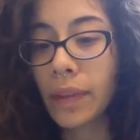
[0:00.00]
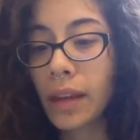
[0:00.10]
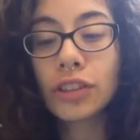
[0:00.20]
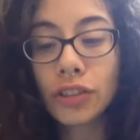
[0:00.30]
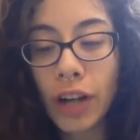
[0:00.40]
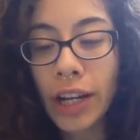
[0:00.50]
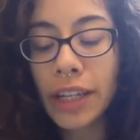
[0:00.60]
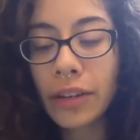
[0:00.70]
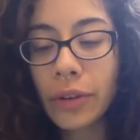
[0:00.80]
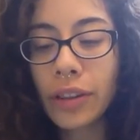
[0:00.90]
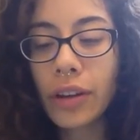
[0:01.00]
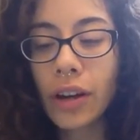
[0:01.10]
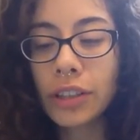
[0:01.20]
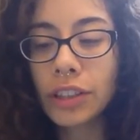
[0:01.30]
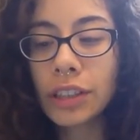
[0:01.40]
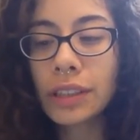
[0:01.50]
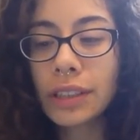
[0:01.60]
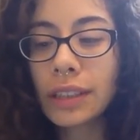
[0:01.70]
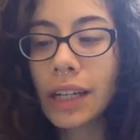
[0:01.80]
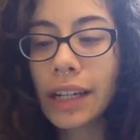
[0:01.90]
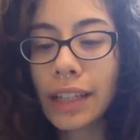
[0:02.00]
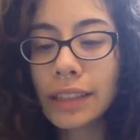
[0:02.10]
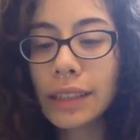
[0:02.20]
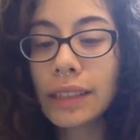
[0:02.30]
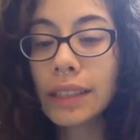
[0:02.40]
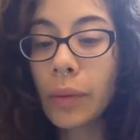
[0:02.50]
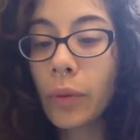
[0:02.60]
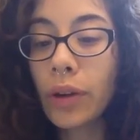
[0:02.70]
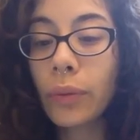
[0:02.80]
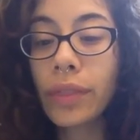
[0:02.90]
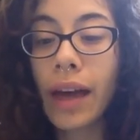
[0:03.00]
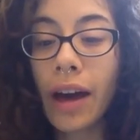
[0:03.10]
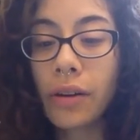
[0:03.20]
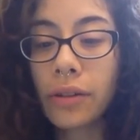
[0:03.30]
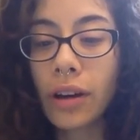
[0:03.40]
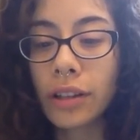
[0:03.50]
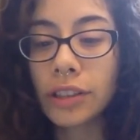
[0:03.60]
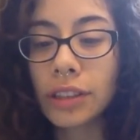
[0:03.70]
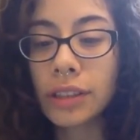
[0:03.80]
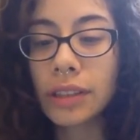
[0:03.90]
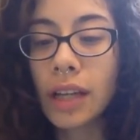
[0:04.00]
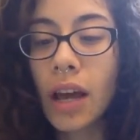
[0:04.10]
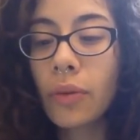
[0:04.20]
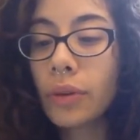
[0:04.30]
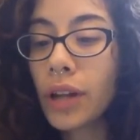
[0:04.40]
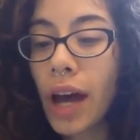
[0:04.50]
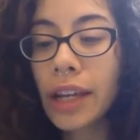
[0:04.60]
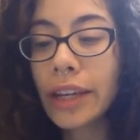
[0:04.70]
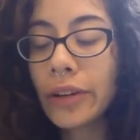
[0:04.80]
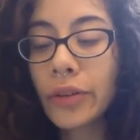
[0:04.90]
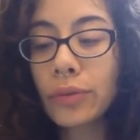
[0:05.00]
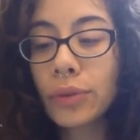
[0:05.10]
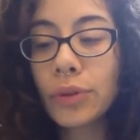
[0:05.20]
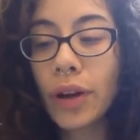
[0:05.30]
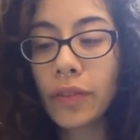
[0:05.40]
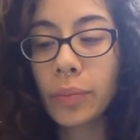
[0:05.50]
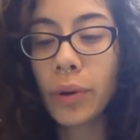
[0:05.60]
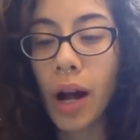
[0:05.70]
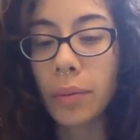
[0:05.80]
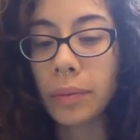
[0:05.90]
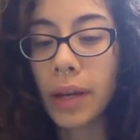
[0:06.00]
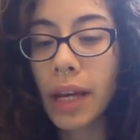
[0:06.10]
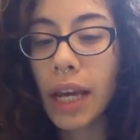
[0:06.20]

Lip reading: Striking with conscience against someone without conscience will not heal the root of the problem.